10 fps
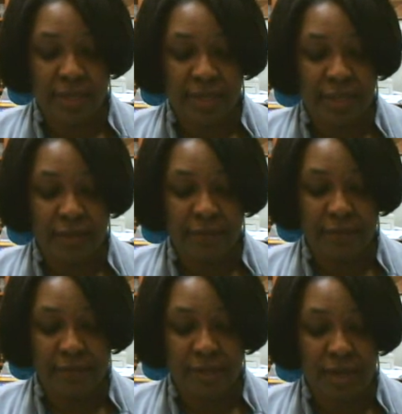give
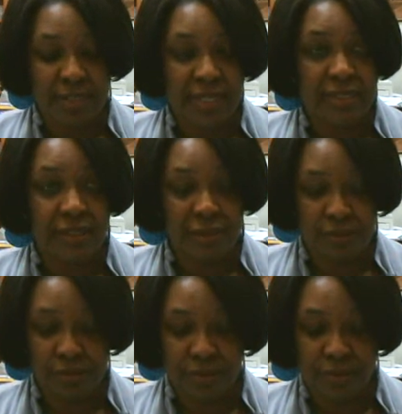context
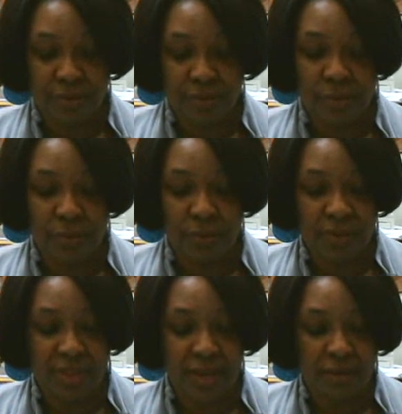clues
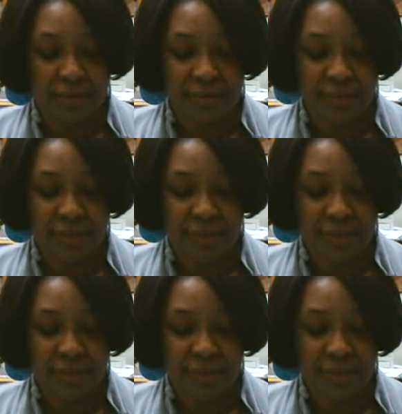without